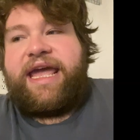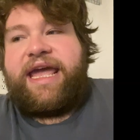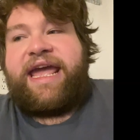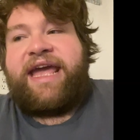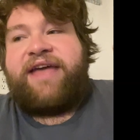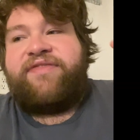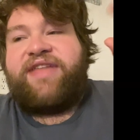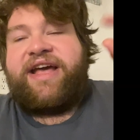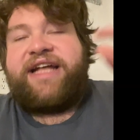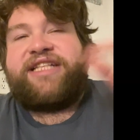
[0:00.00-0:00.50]

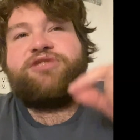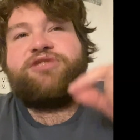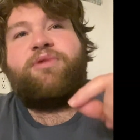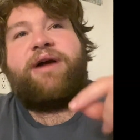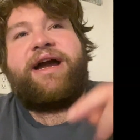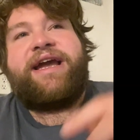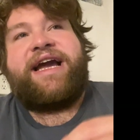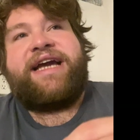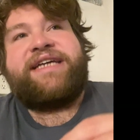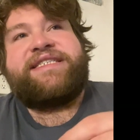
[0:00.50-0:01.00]
And that's
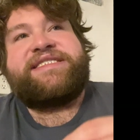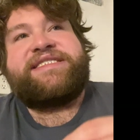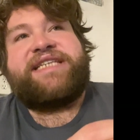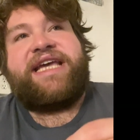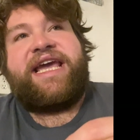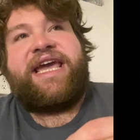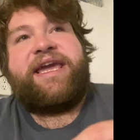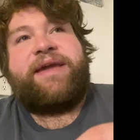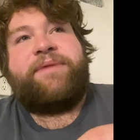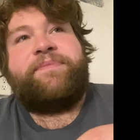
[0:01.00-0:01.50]
why I
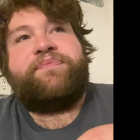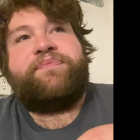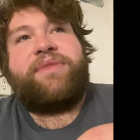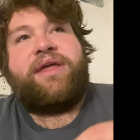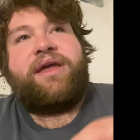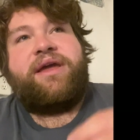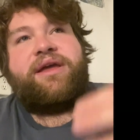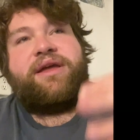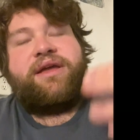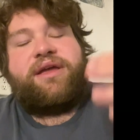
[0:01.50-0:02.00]
say
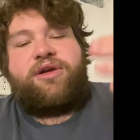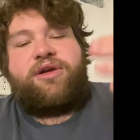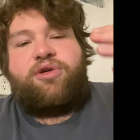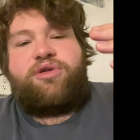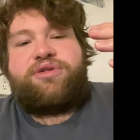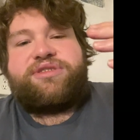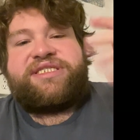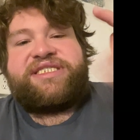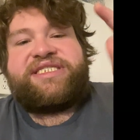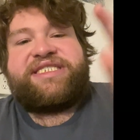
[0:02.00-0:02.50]

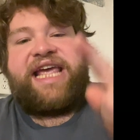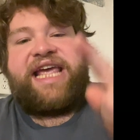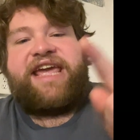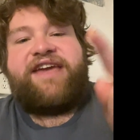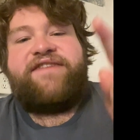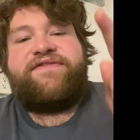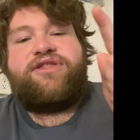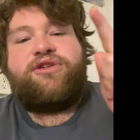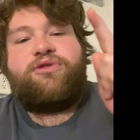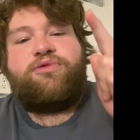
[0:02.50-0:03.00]

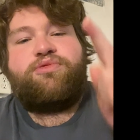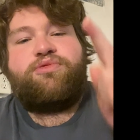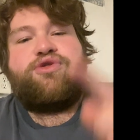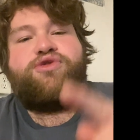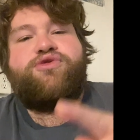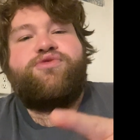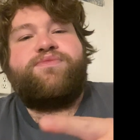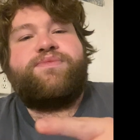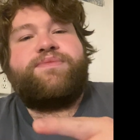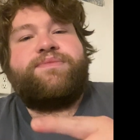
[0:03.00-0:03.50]
save the
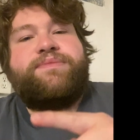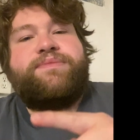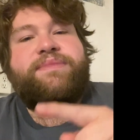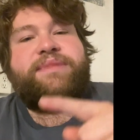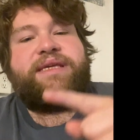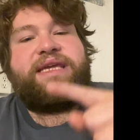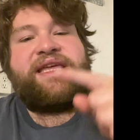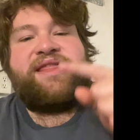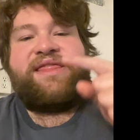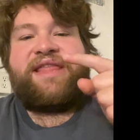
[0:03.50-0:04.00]
room
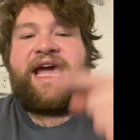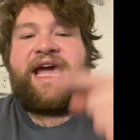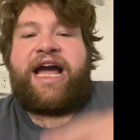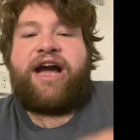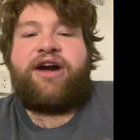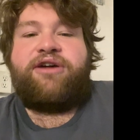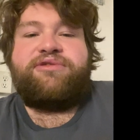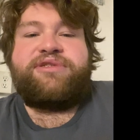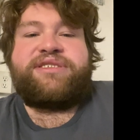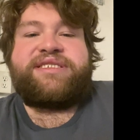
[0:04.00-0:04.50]
in the
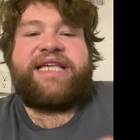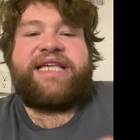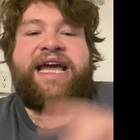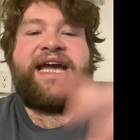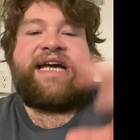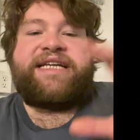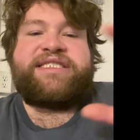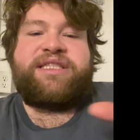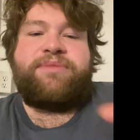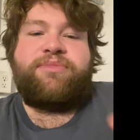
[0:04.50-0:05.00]
house that
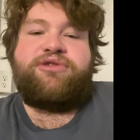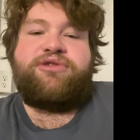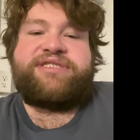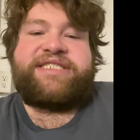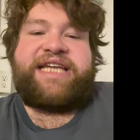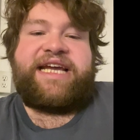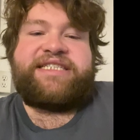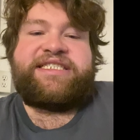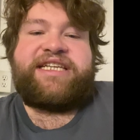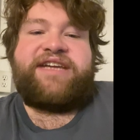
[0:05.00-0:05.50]
has the
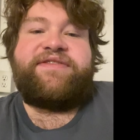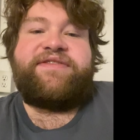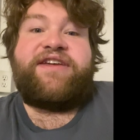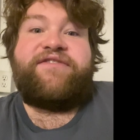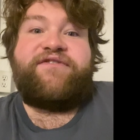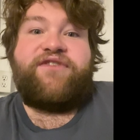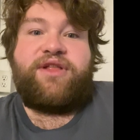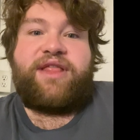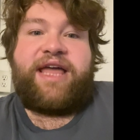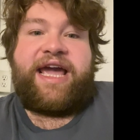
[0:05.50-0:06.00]
most activity
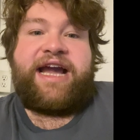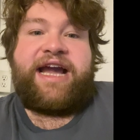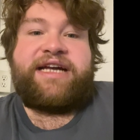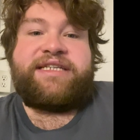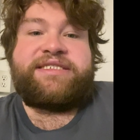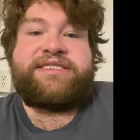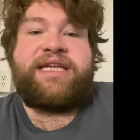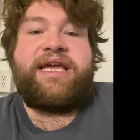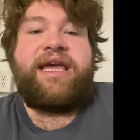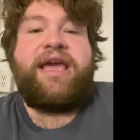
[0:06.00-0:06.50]
for
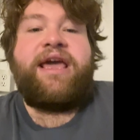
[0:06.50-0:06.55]
last